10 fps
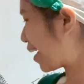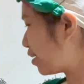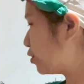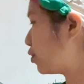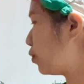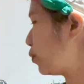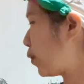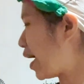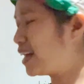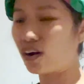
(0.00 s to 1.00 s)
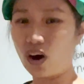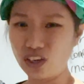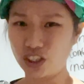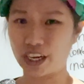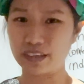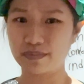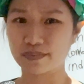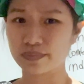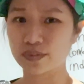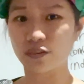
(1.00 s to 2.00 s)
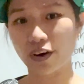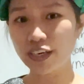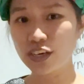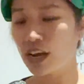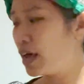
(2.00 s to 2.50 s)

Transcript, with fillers: algo and on-chain, right?